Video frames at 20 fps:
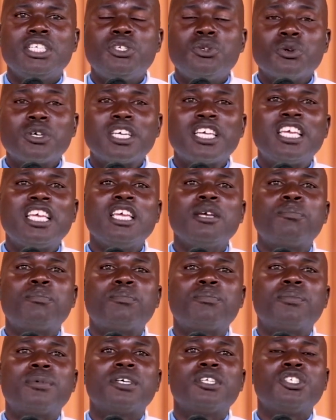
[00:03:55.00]
to keep
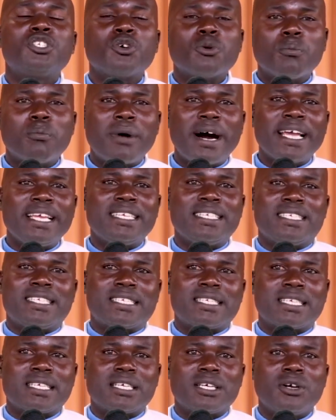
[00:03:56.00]
to
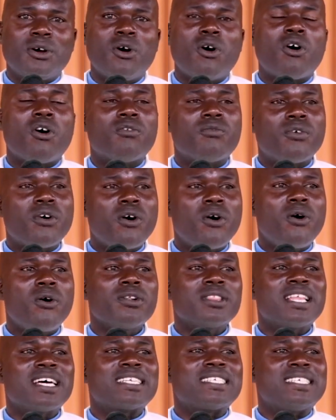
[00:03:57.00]
mind of
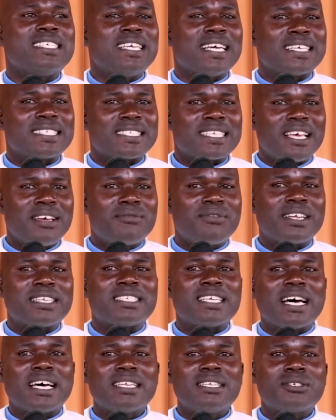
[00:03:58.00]
all that He has ever
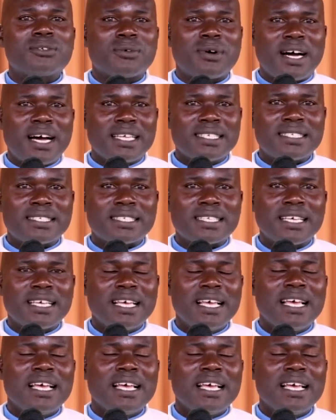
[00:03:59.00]
done to us,